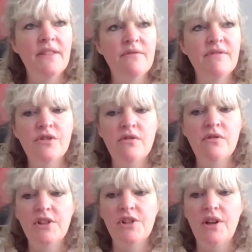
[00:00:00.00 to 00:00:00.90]
the
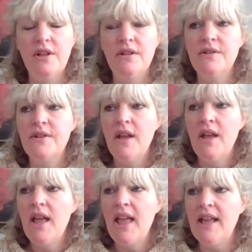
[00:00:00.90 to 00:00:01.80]
restrictions,
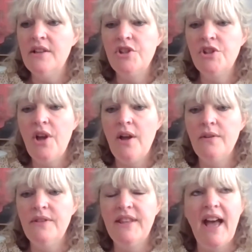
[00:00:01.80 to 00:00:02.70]
it has
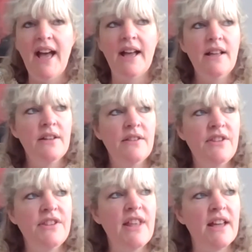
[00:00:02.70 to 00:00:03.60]
shown that
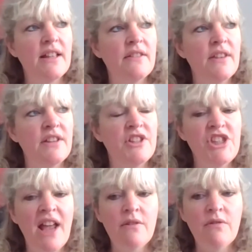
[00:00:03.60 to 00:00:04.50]
the
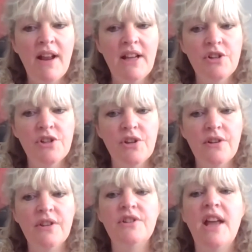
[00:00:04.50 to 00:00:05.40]

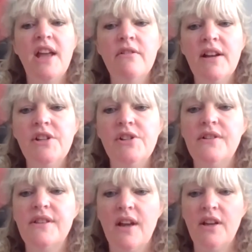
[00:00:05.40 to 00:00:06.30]

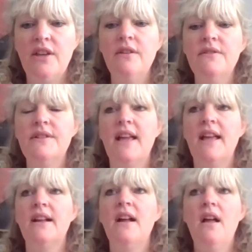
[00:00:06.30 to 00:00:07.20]
generations that are
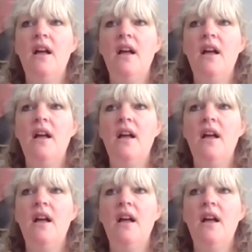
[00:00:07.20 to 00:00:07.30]
using